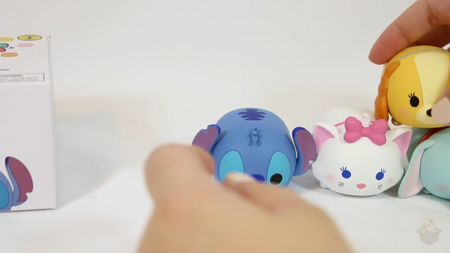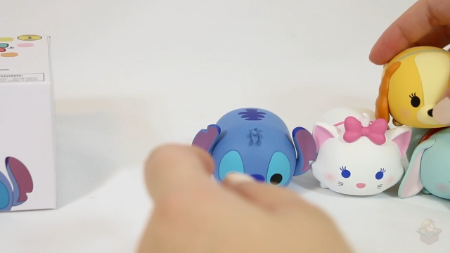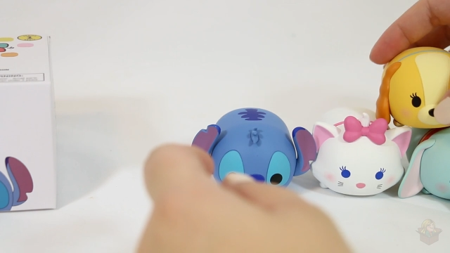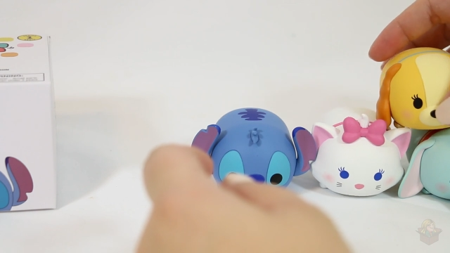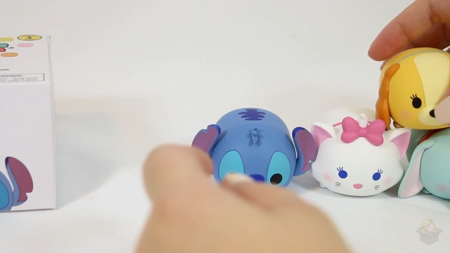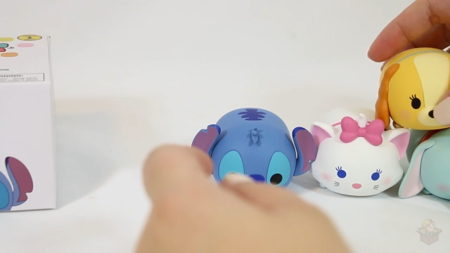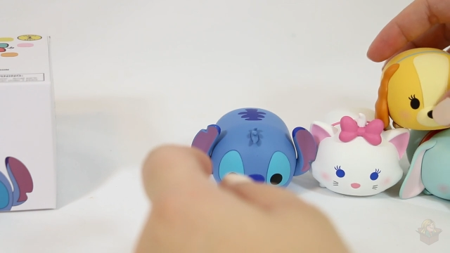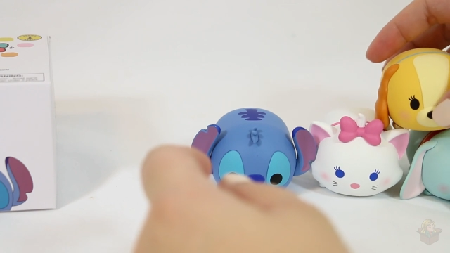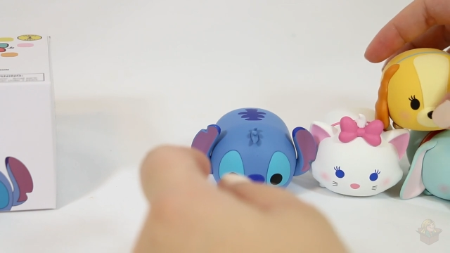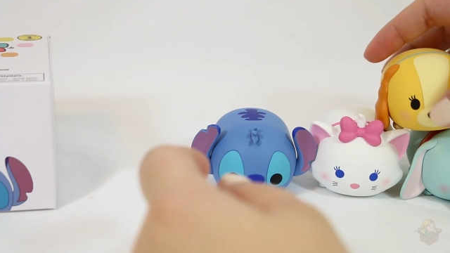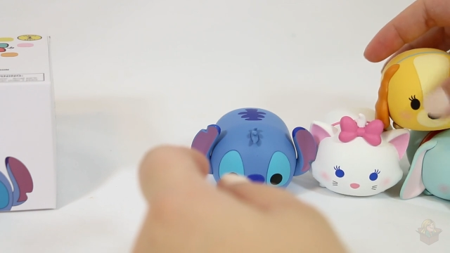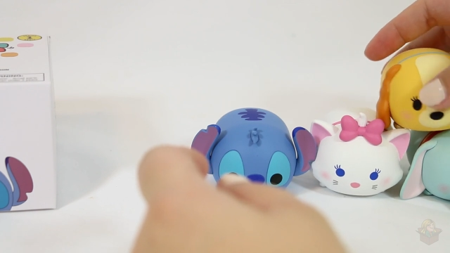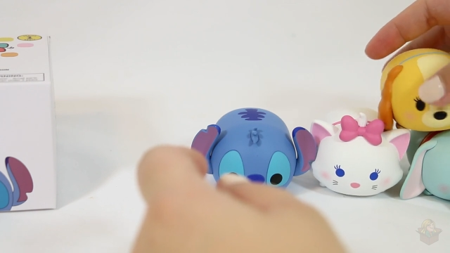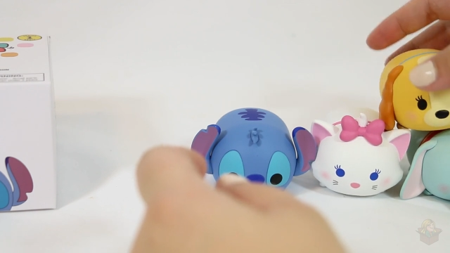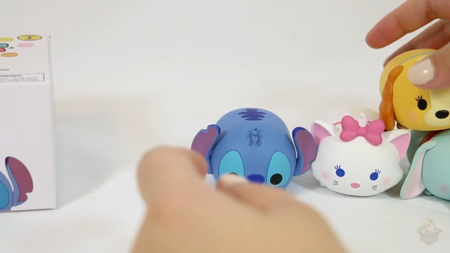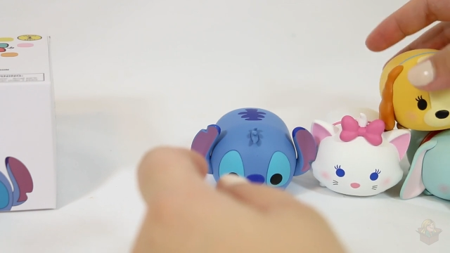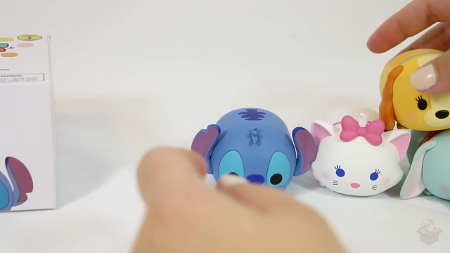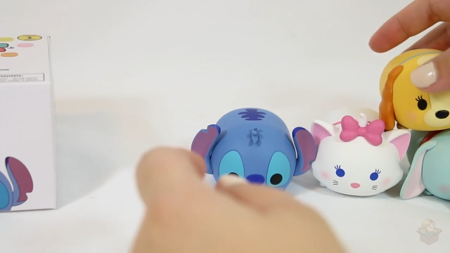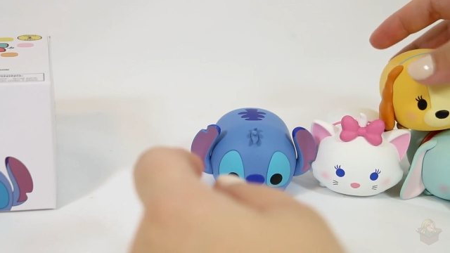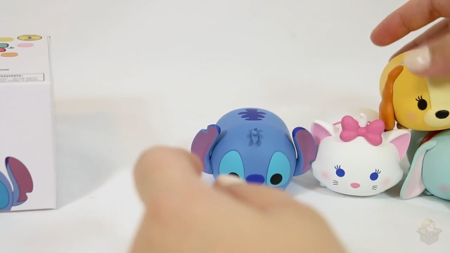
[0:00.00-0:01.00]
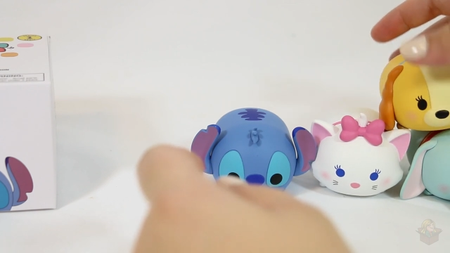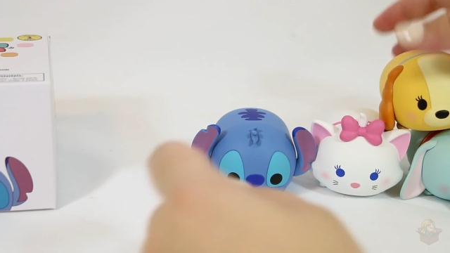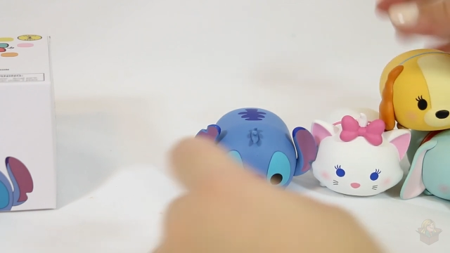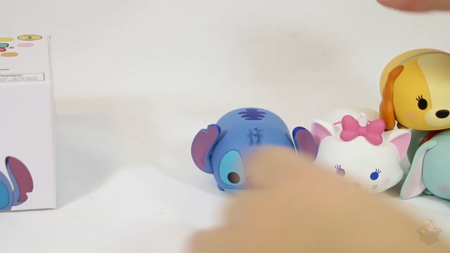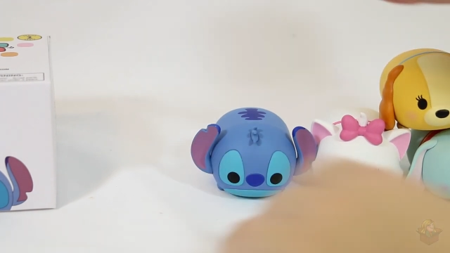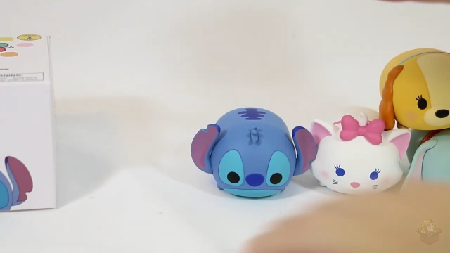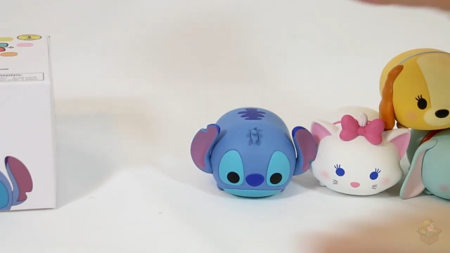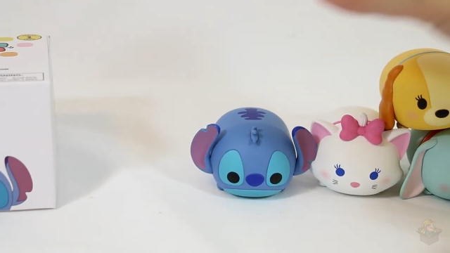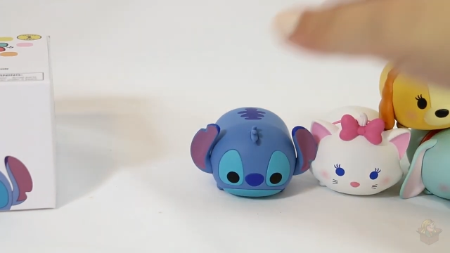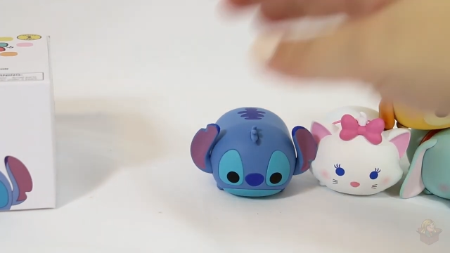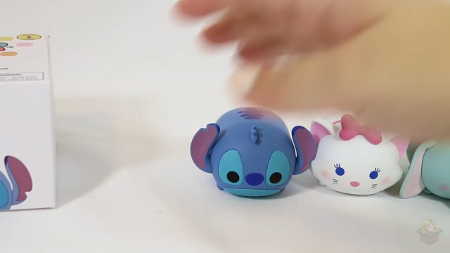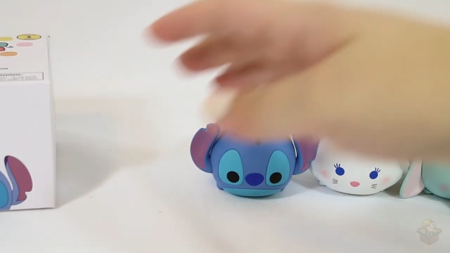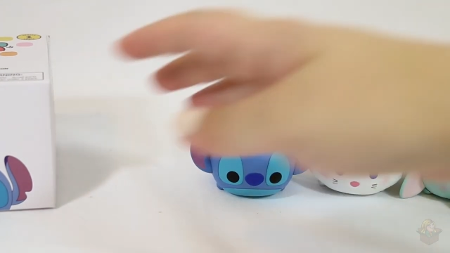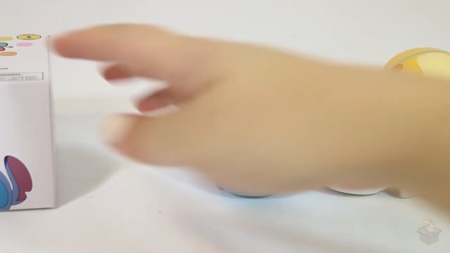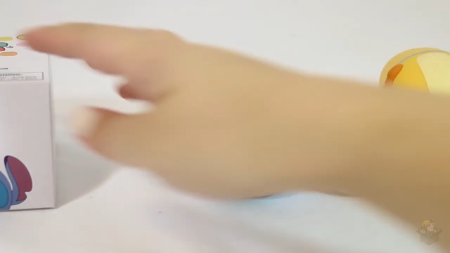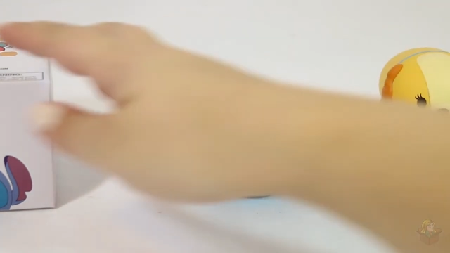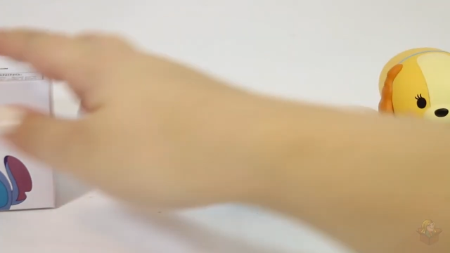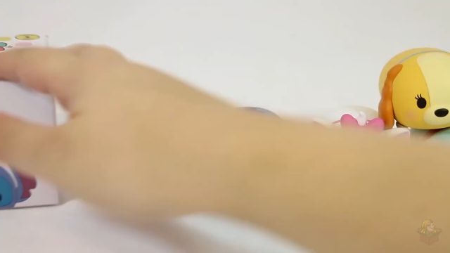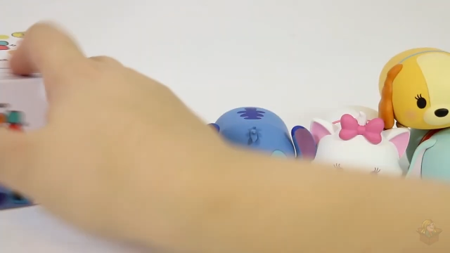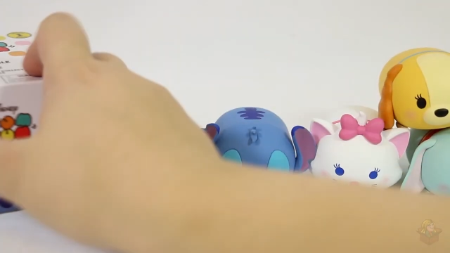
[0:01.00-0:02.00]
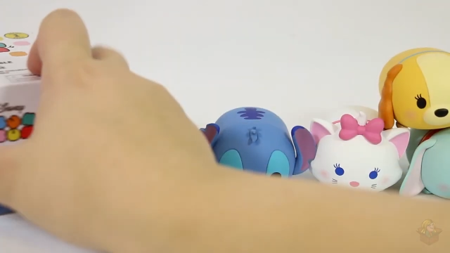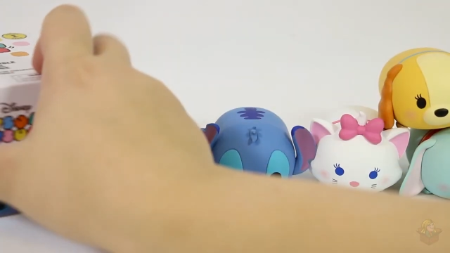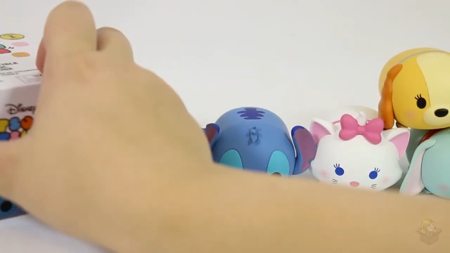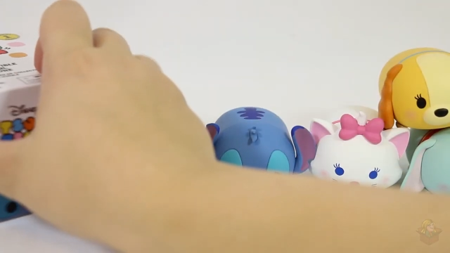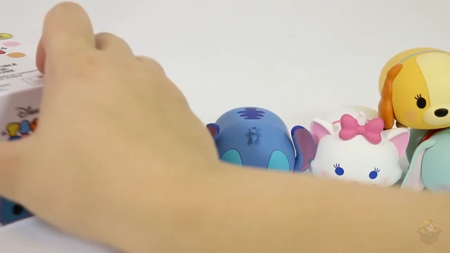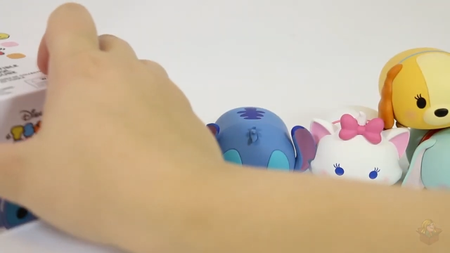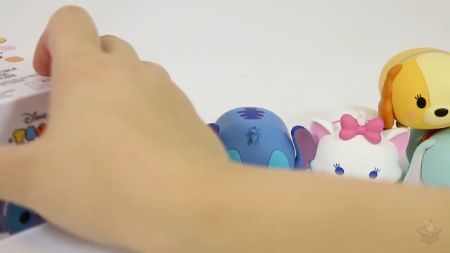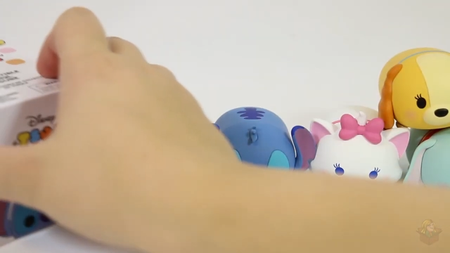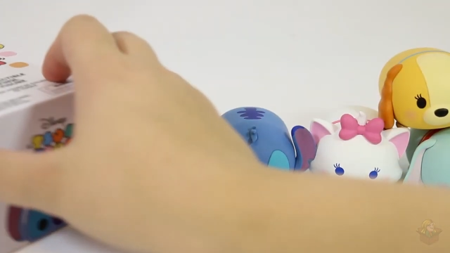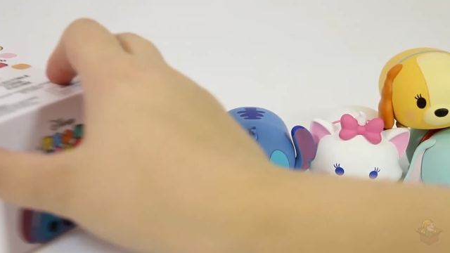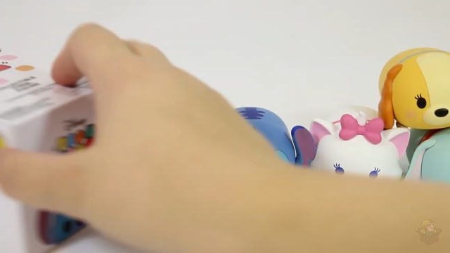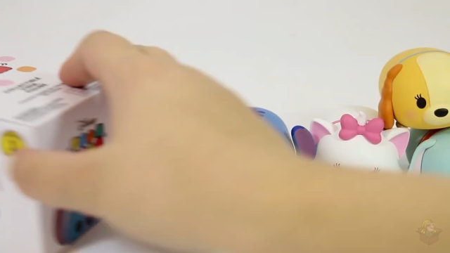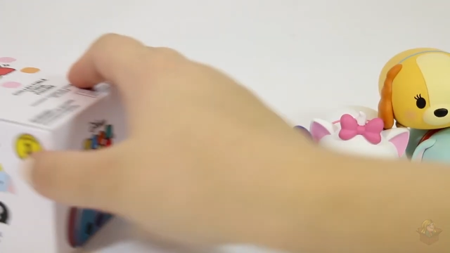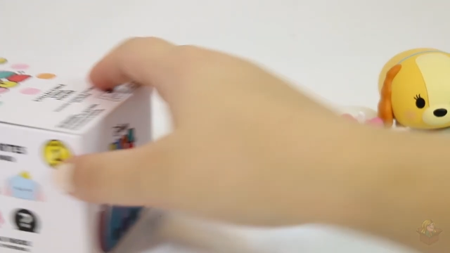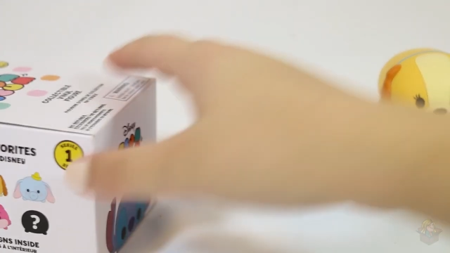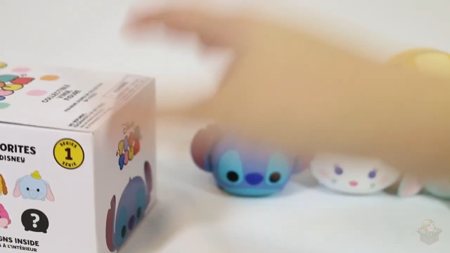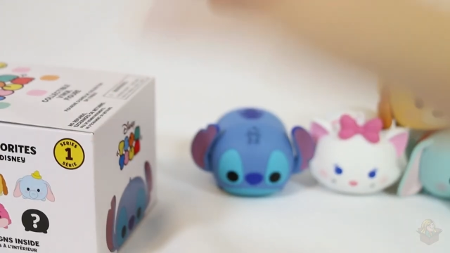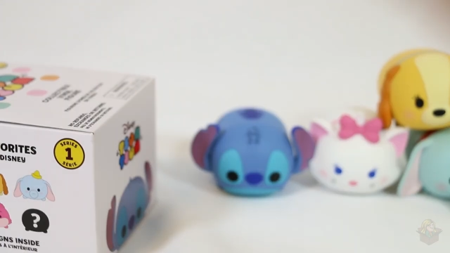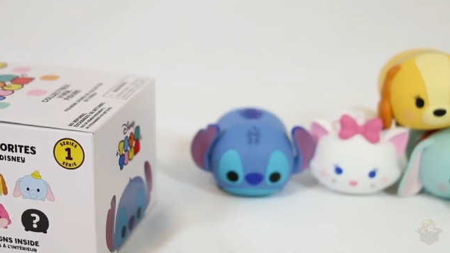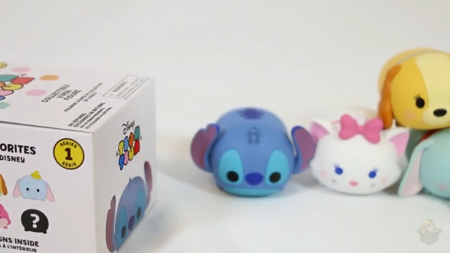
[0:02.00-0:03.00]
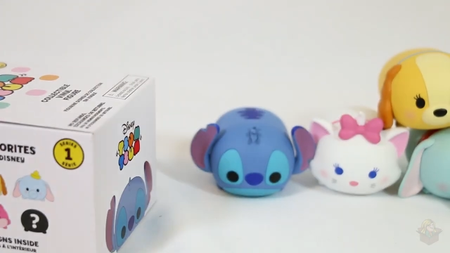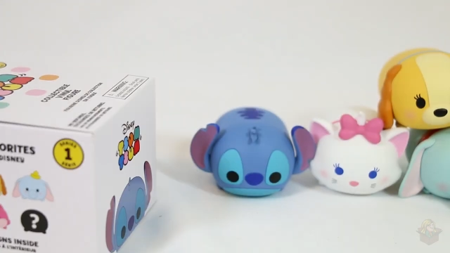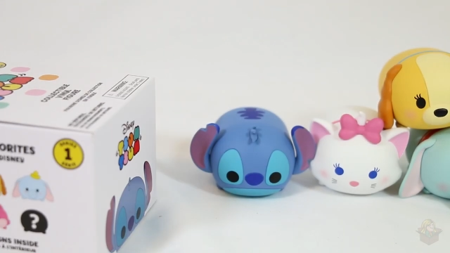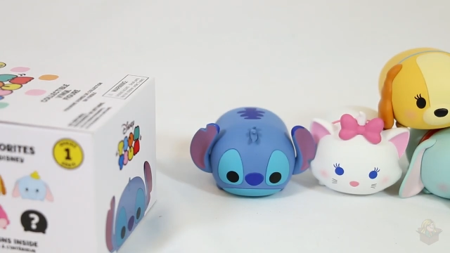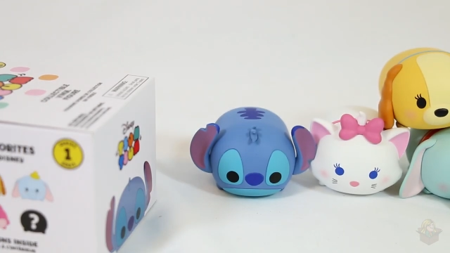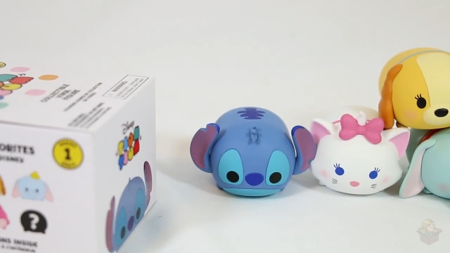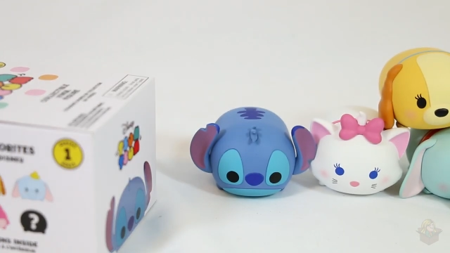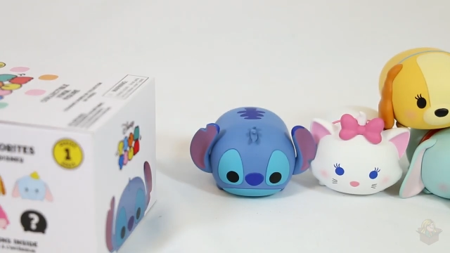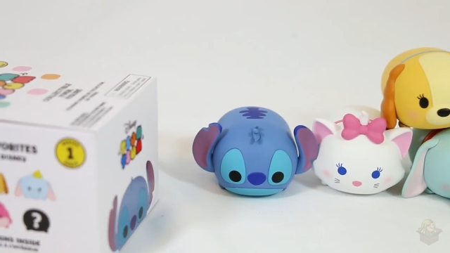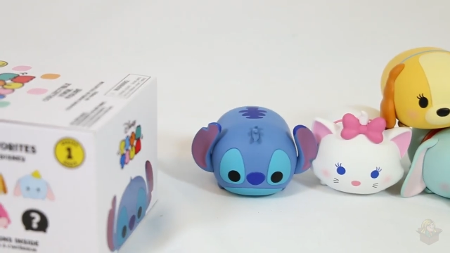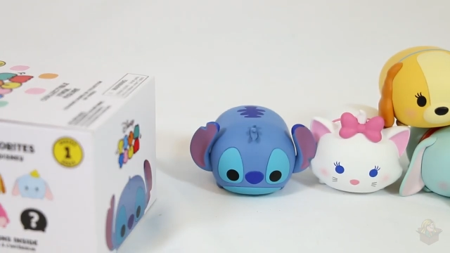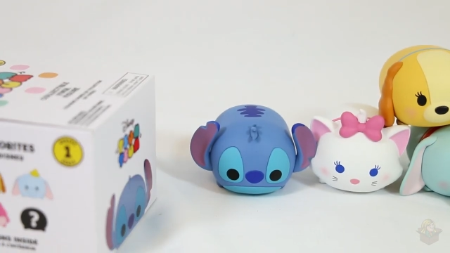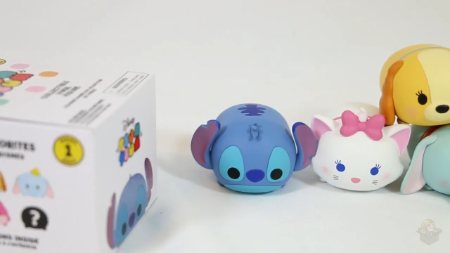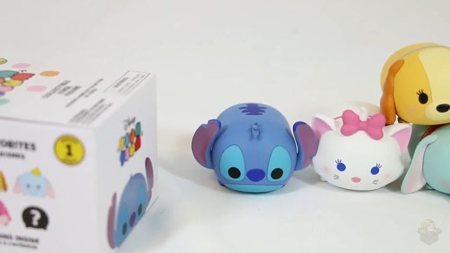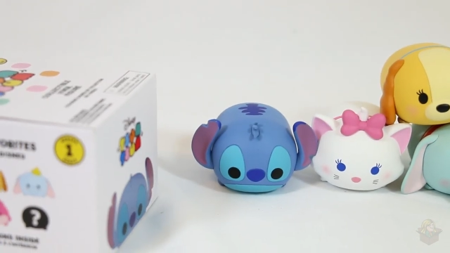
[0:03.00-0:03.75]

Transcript: [unreadable: no face in view]